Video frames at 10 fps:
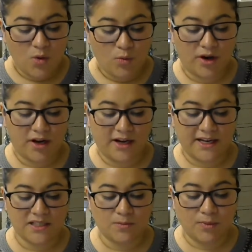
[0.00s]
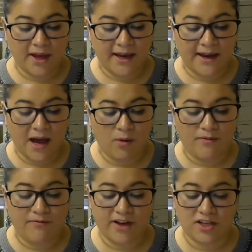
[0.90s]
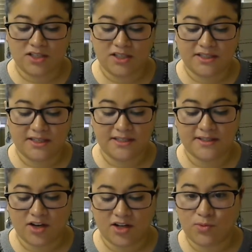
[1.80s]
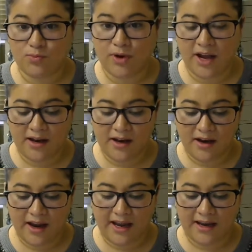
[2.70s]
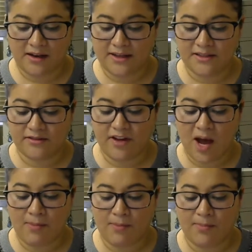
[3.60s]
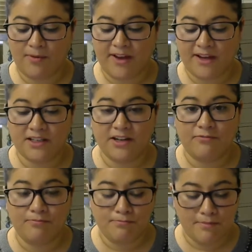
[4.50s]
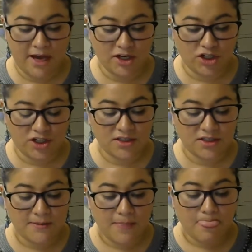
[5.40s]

We're going to explain how infectious diseases are spread and a list of common preventative measures.